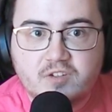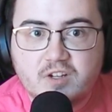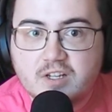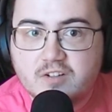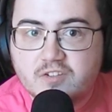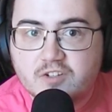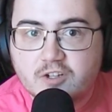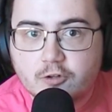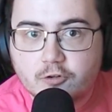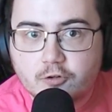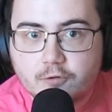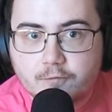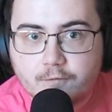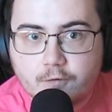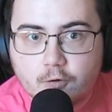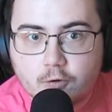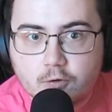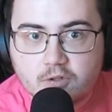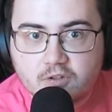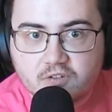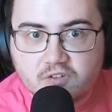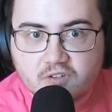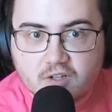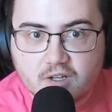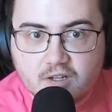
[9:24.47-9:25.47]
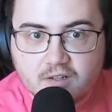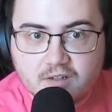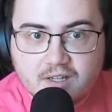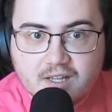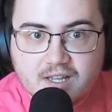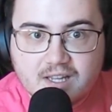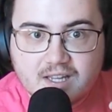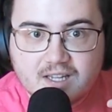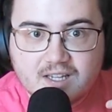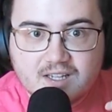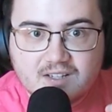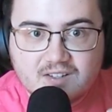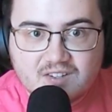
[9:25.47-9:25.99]
detail to focus on
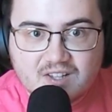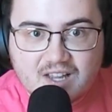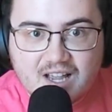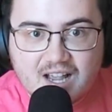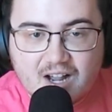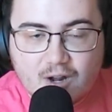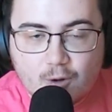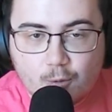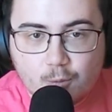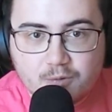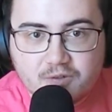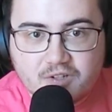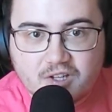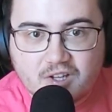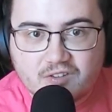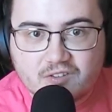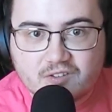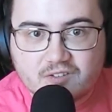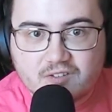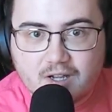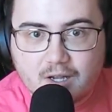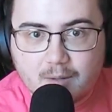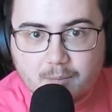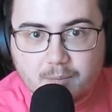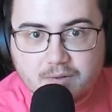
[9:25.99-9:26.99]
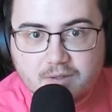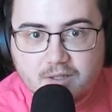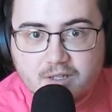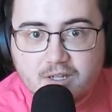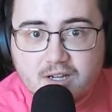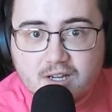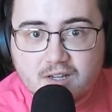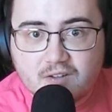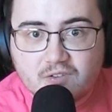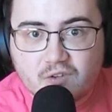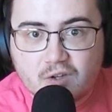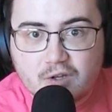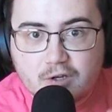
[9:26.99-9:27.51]
is how desktop
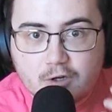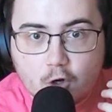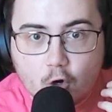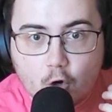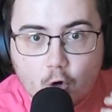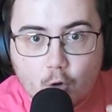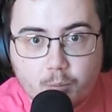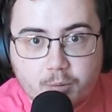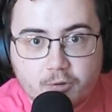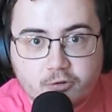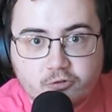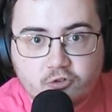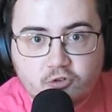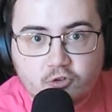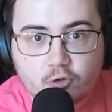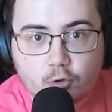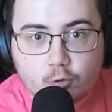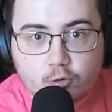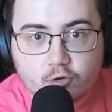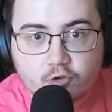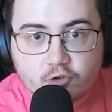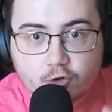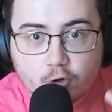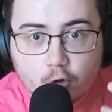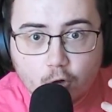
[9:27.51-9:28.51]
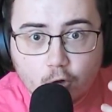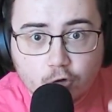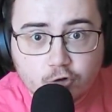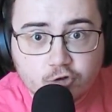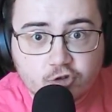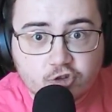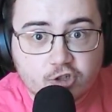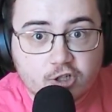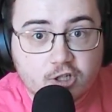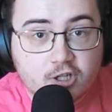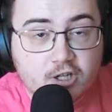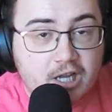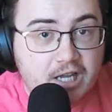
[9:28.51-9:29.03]
Linux and open source
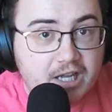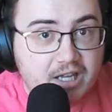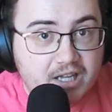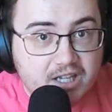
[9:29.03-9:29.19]
culture